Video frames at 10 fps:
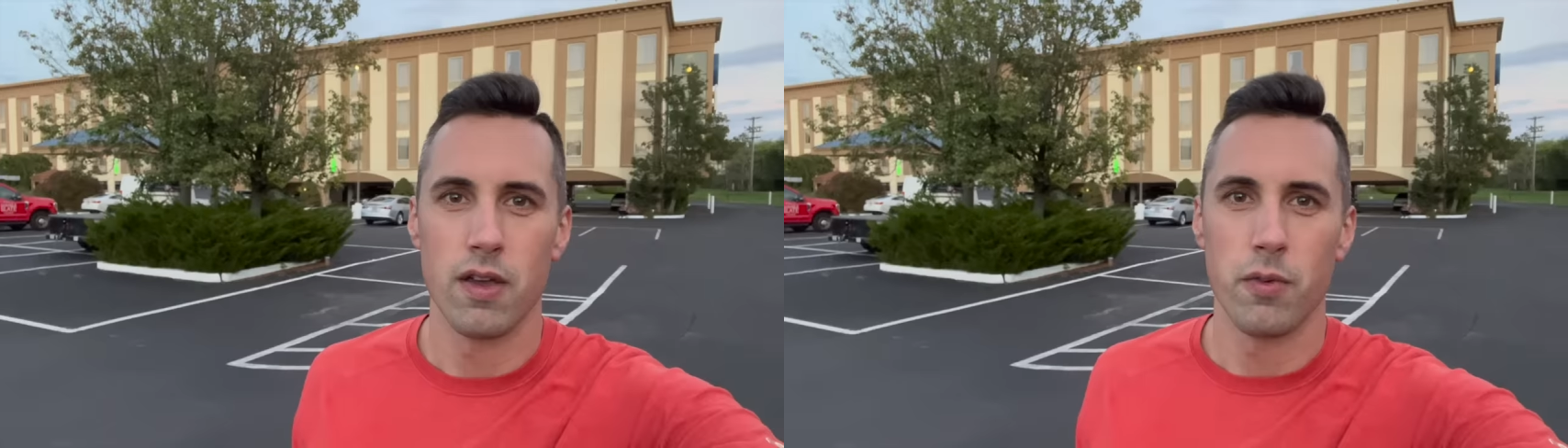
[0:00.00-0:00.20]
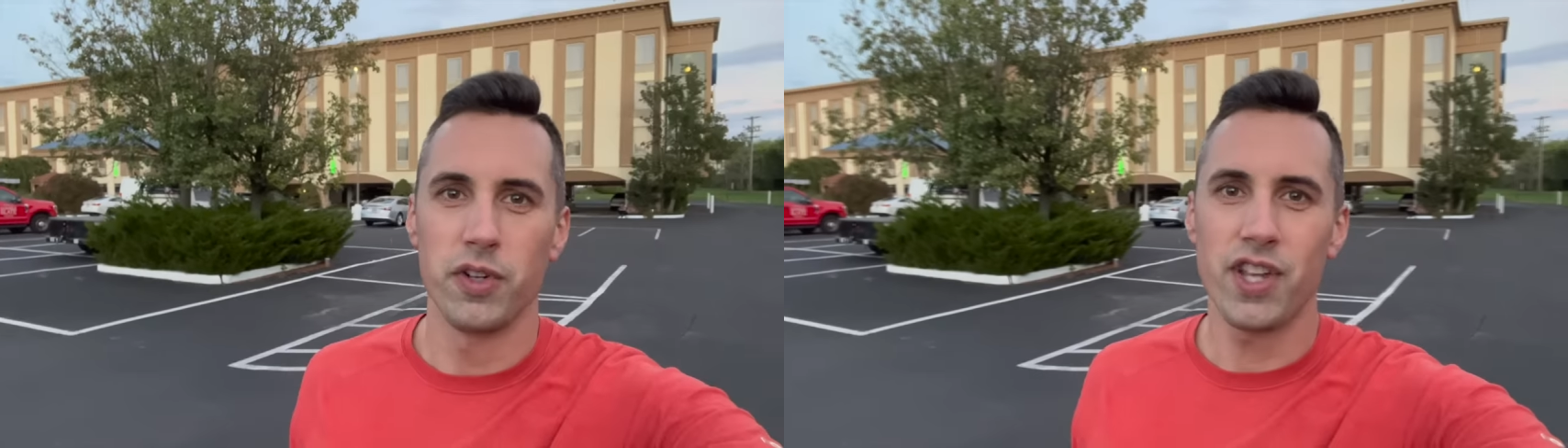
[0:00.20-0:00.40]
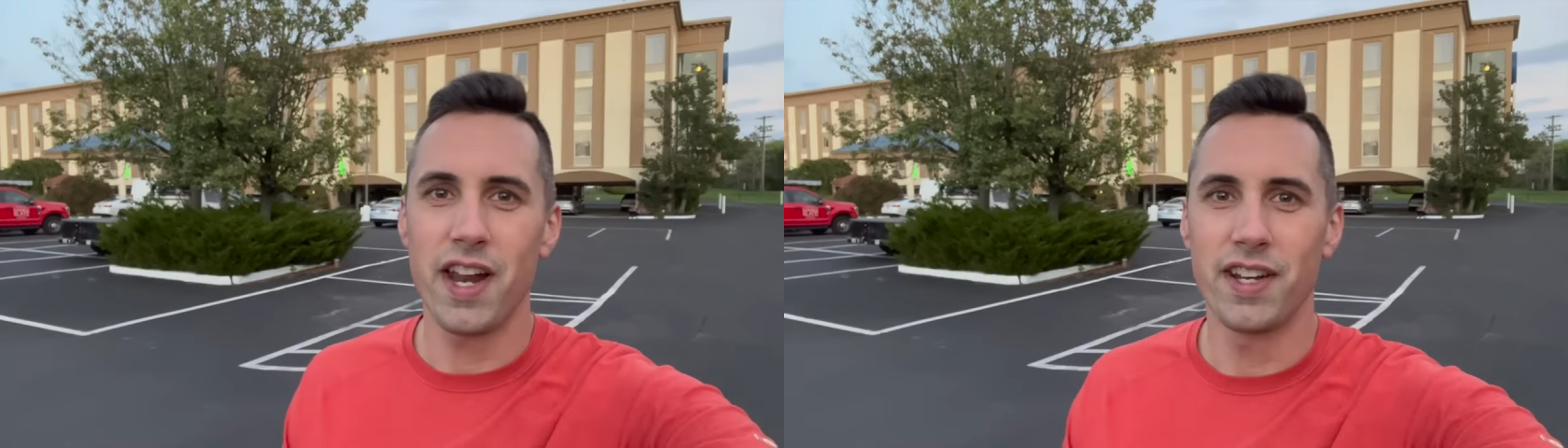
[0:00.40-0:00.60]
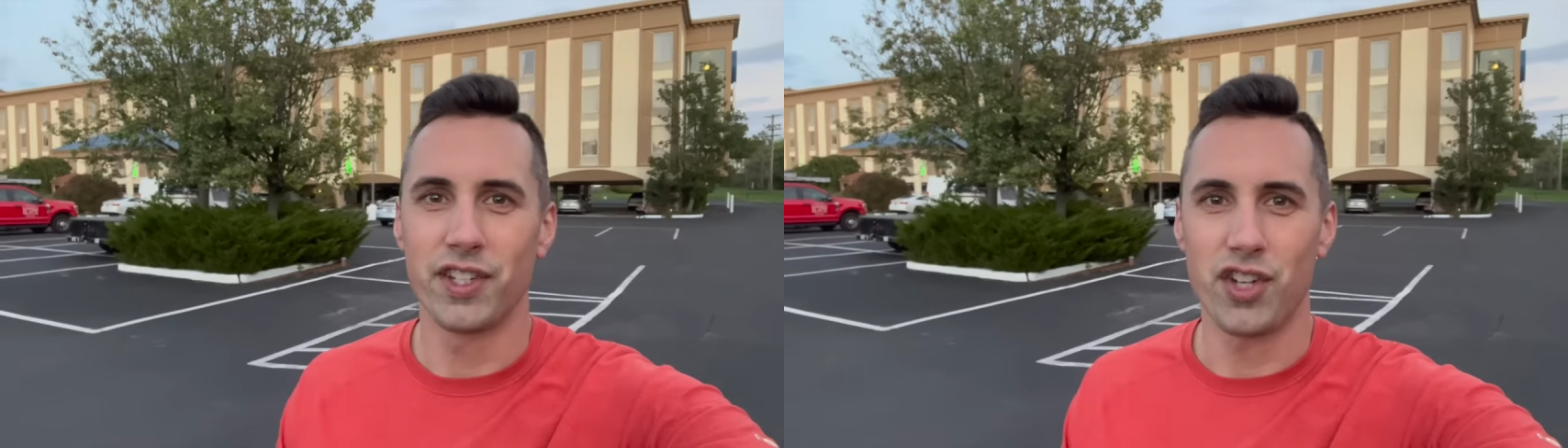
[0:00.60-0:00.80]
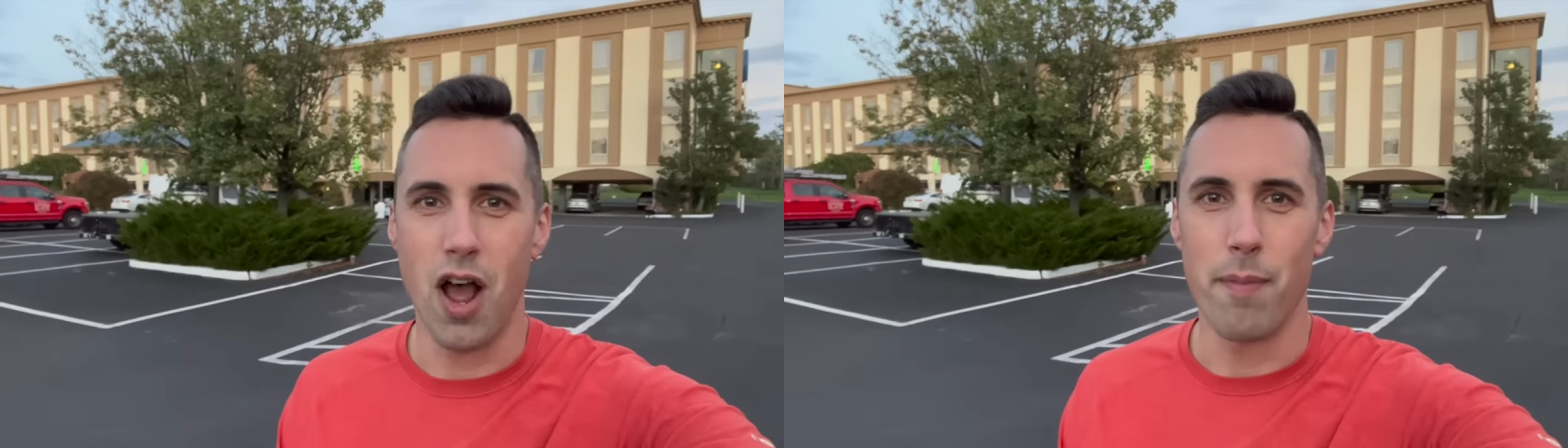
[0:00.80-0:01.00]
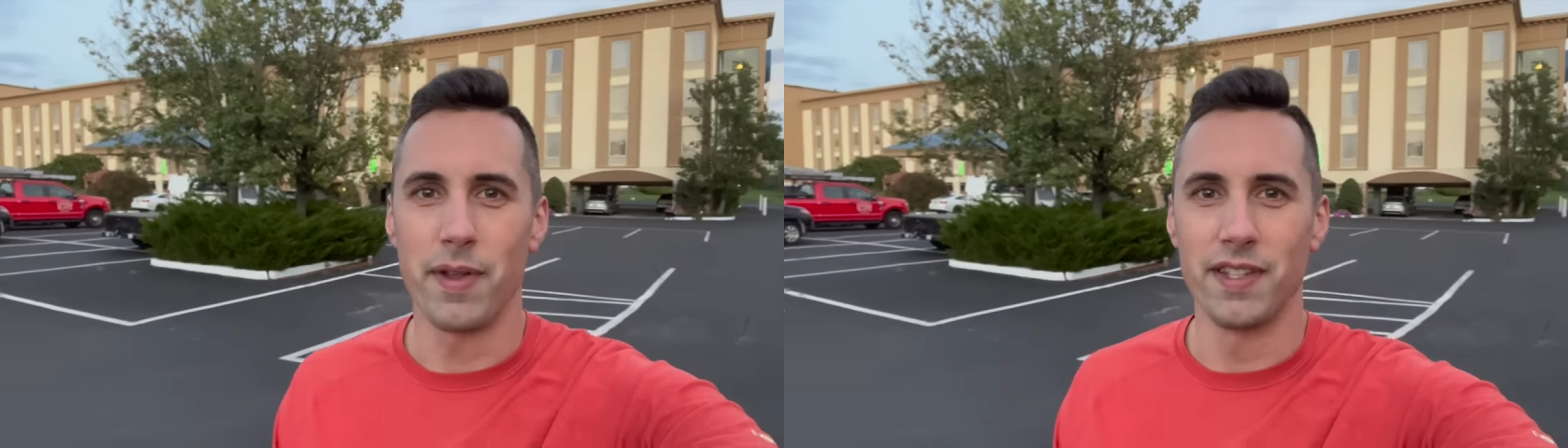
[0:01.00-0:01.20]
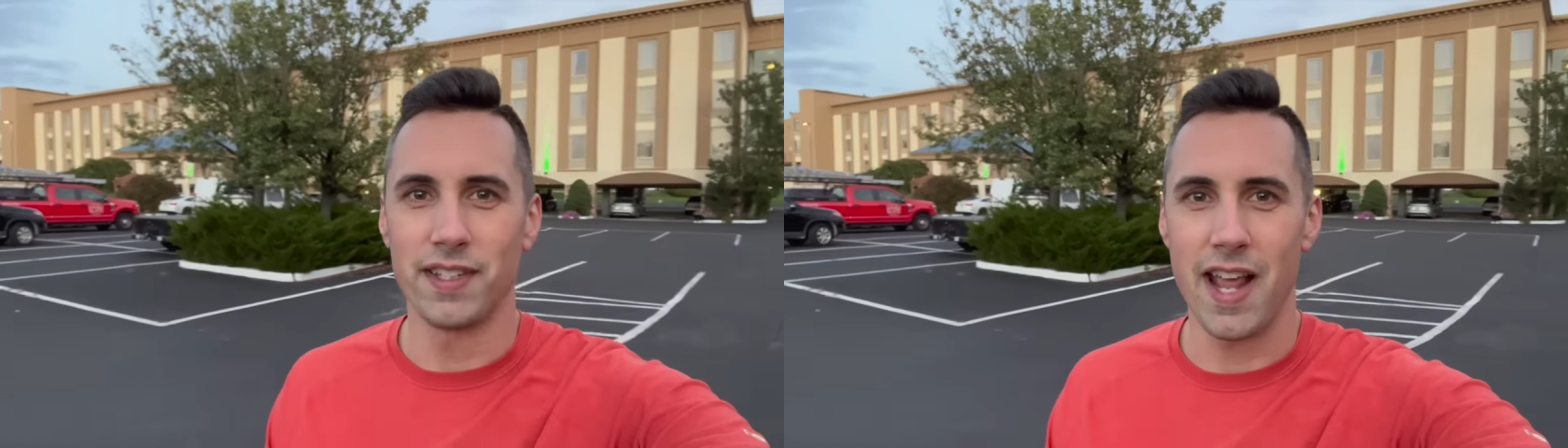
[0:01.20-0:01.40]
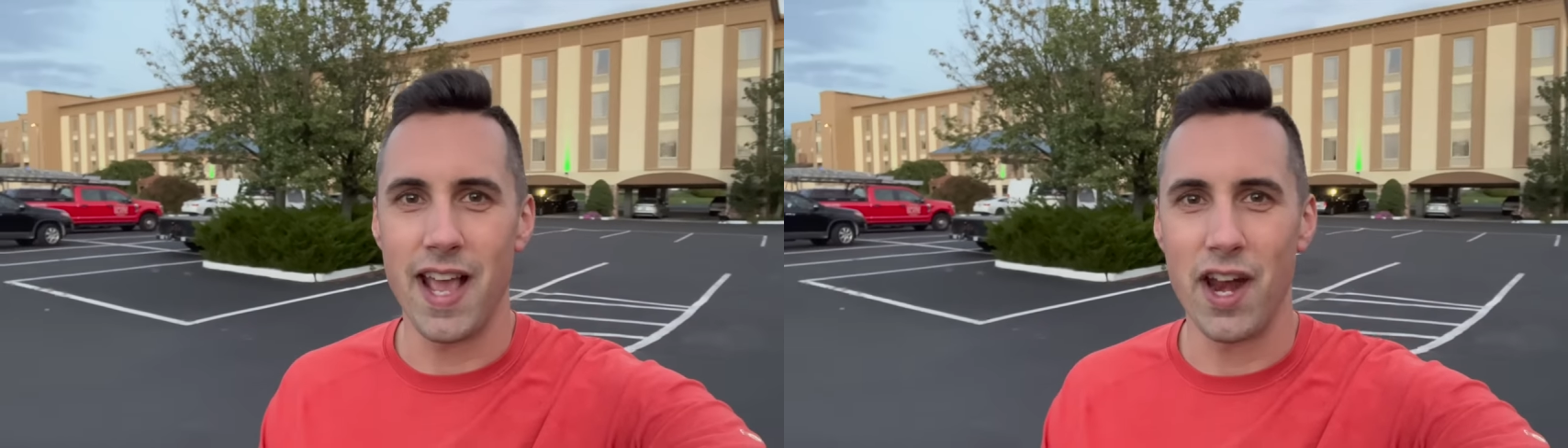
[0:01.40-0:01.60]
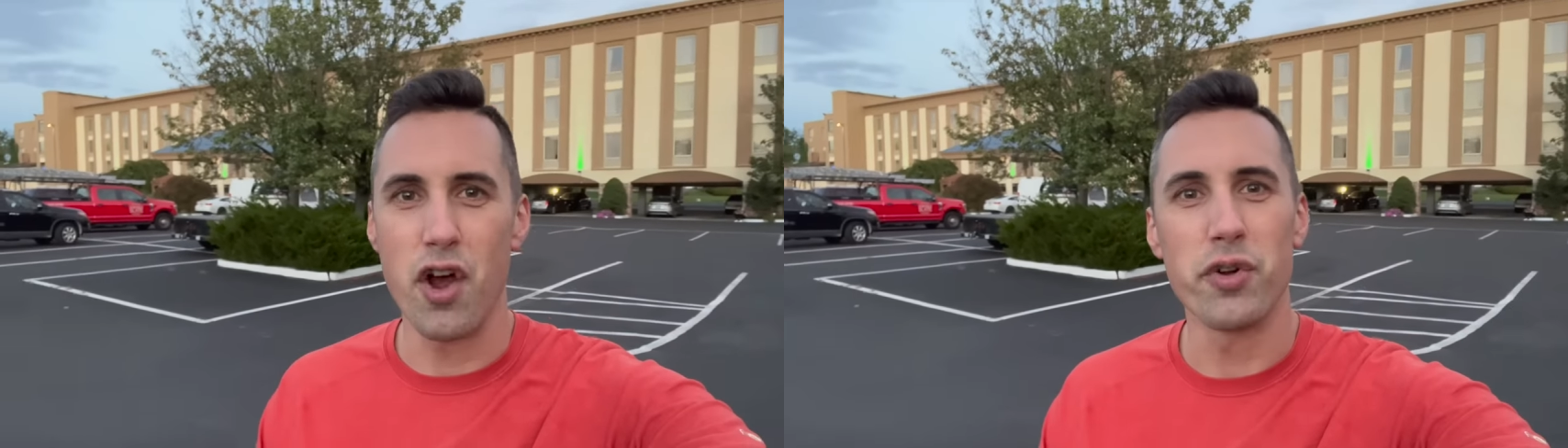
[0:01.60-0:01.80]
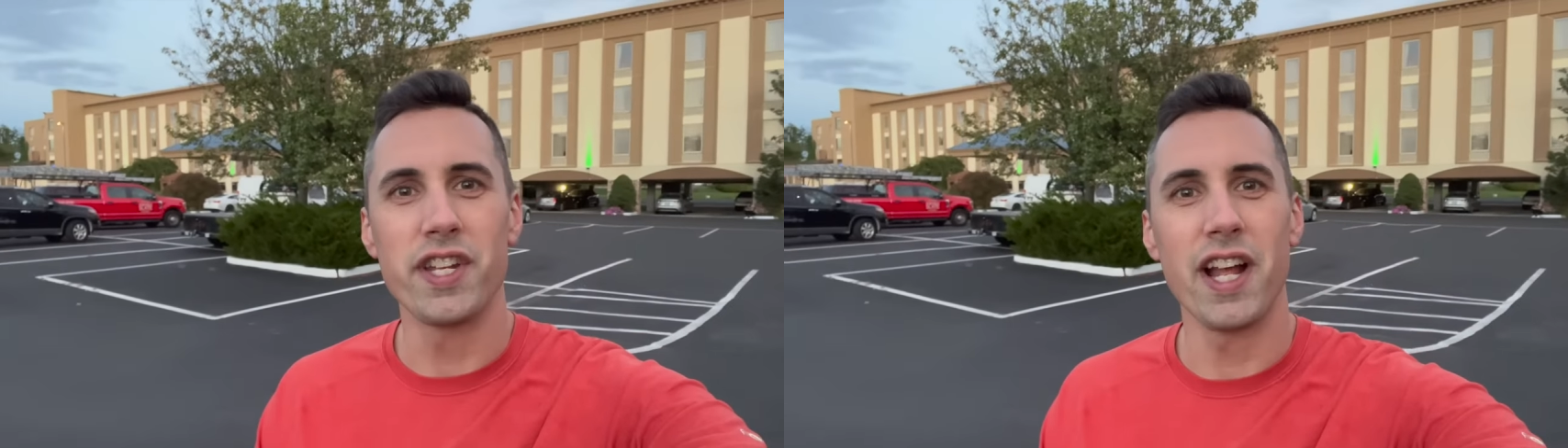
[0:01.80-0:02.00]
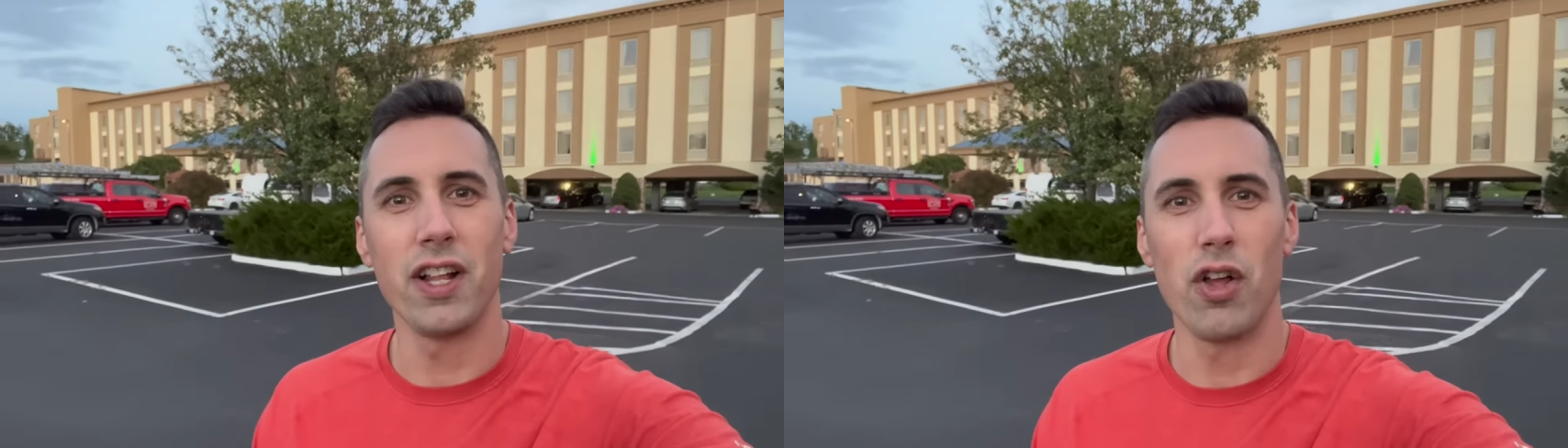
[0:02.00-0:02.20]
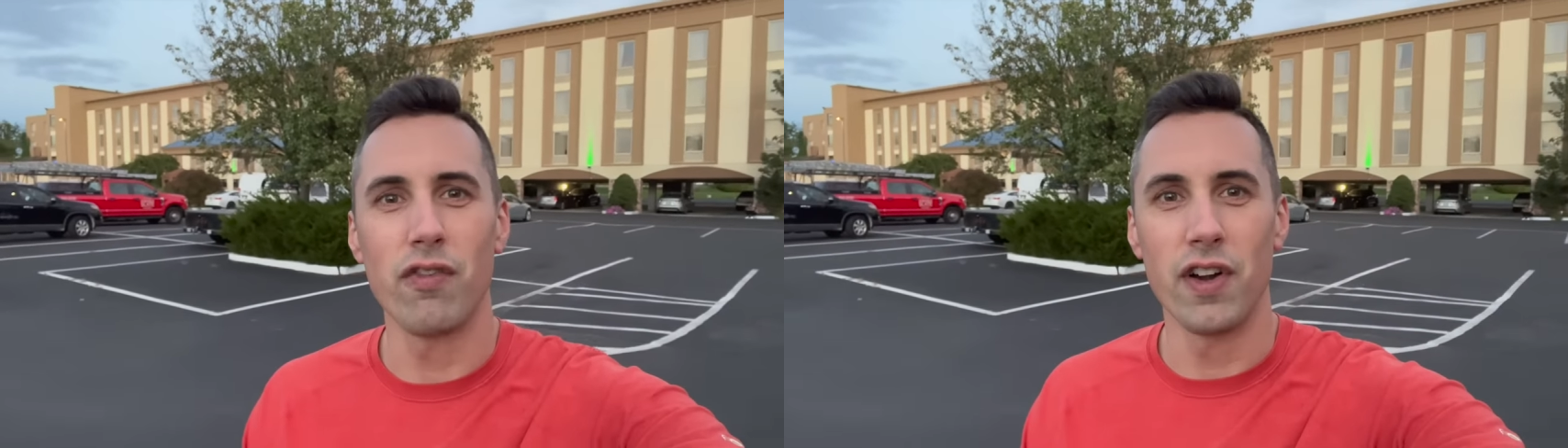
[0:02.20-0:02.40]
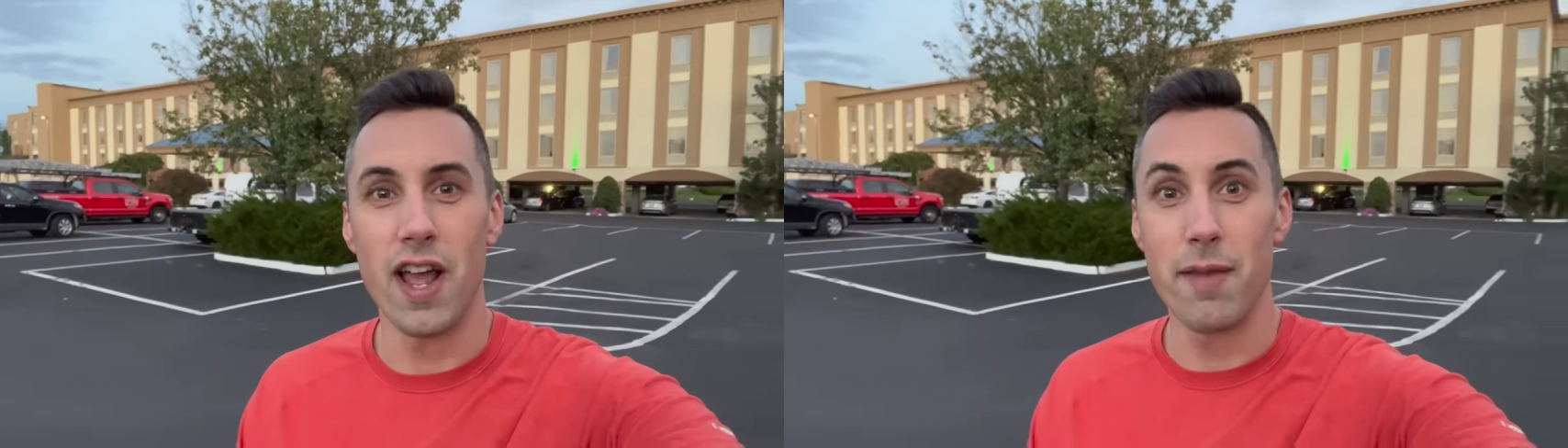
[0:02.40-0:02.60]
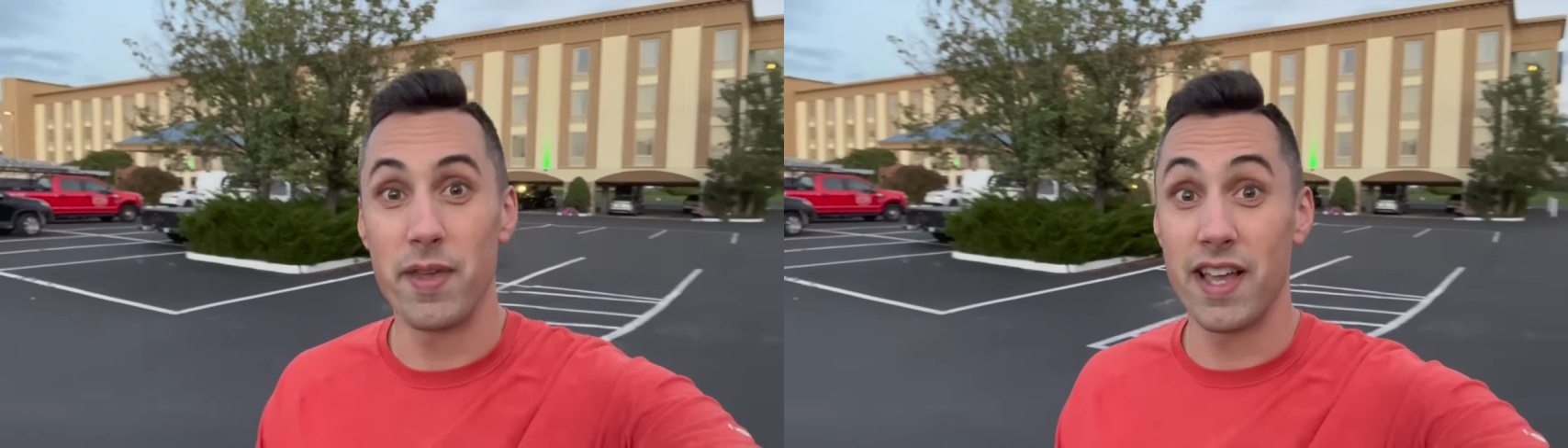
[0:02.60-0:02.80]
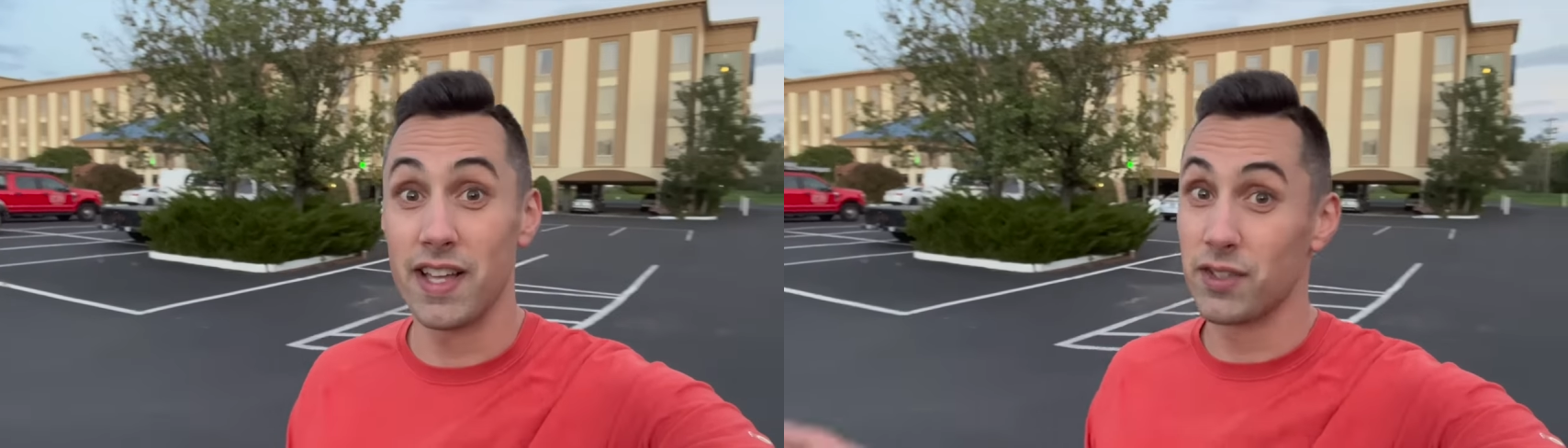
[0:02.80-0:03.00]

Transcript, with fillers: We decided to stop and stay at a hotel overnight because,